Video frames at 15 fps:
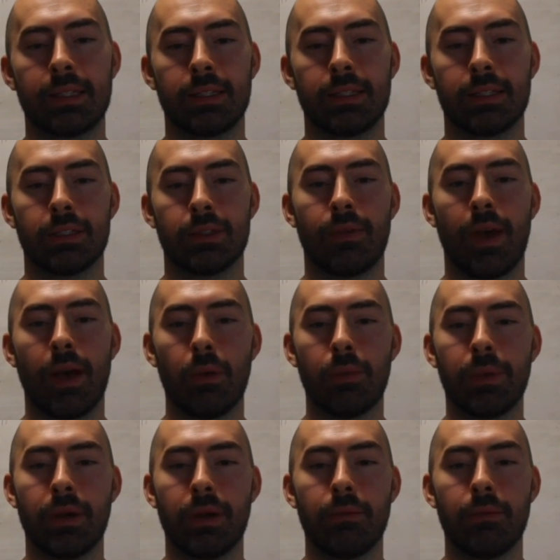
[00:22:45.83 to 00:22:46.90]
to sort of
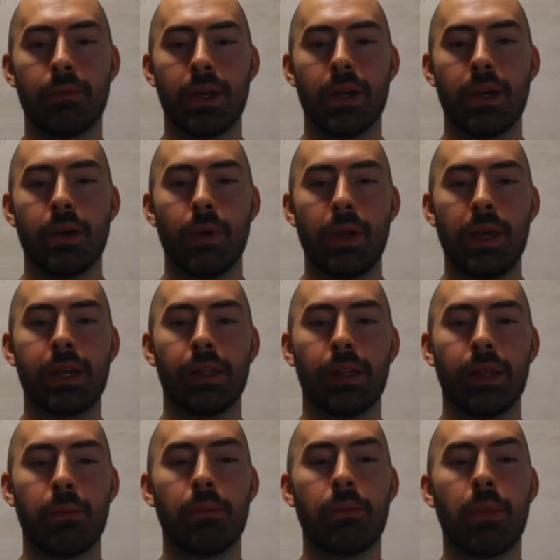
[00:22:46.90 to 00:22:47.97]
help them, we
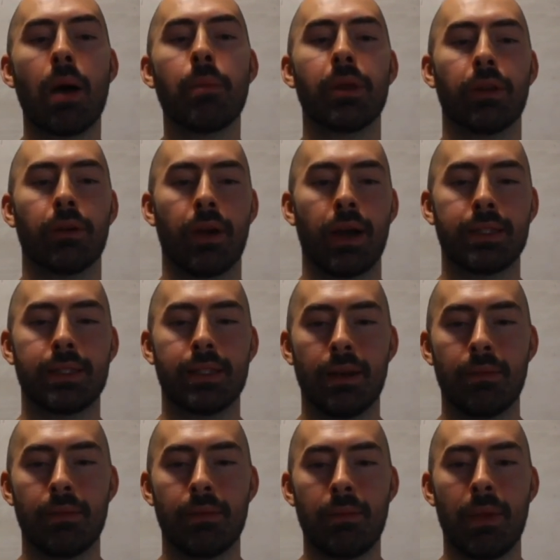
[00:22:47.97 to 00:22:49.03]
equally popularize
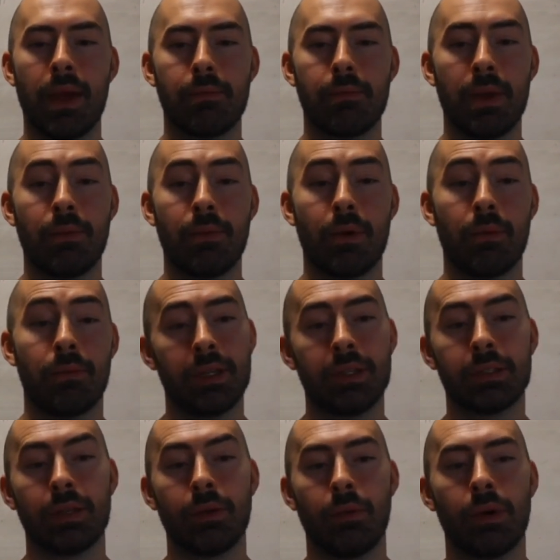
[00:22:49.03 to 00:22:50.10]
them and make people
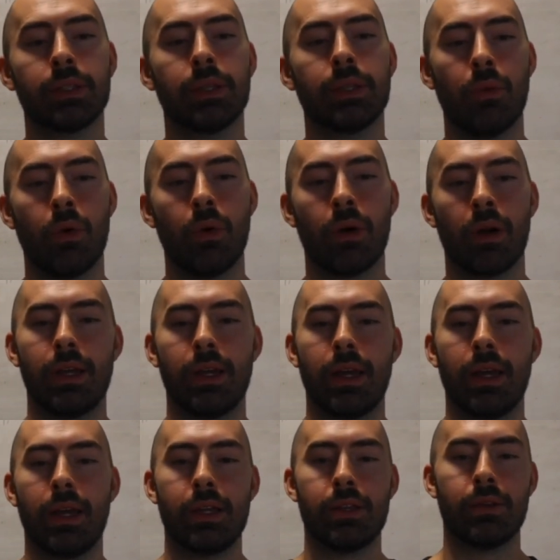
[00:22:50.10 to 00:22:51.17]
potentially want them more.
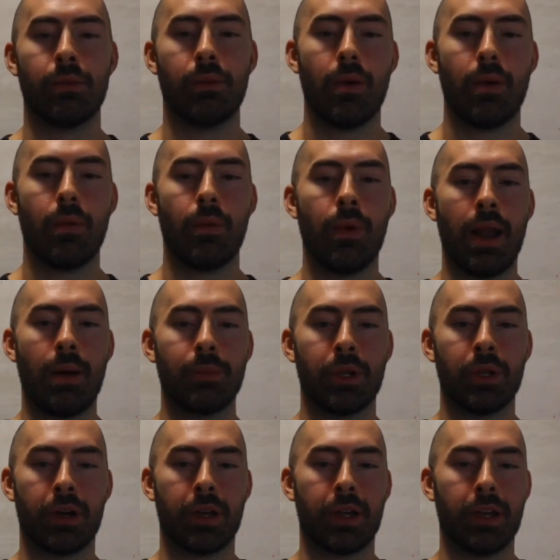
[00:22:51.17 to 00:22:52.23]
And so when I'm
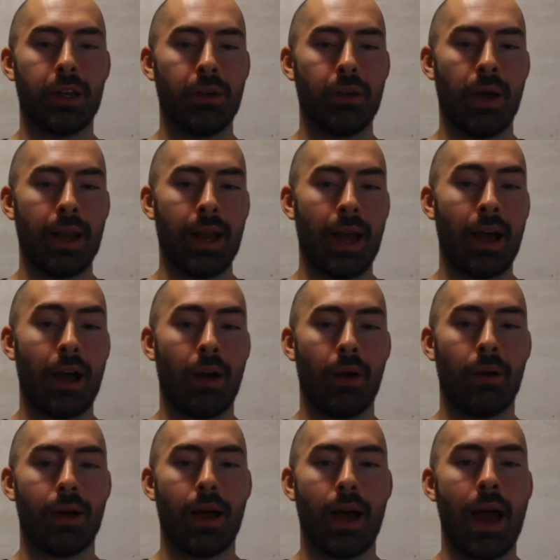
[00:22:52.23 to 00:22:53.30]
talking to you right
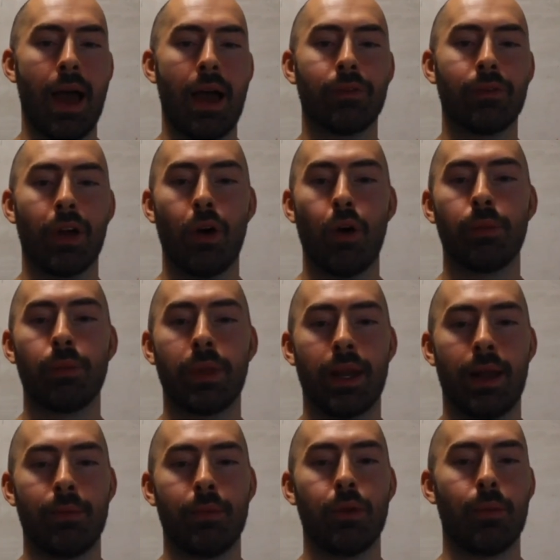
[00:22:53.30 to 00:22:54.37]
now, I have to hope that
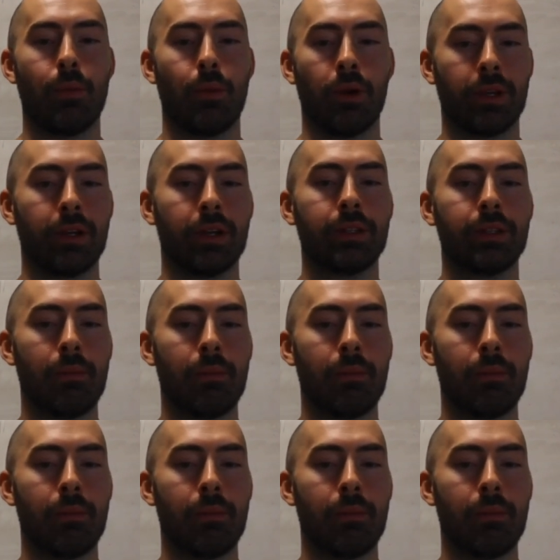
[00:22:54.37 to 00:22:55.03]
I'm doing more good than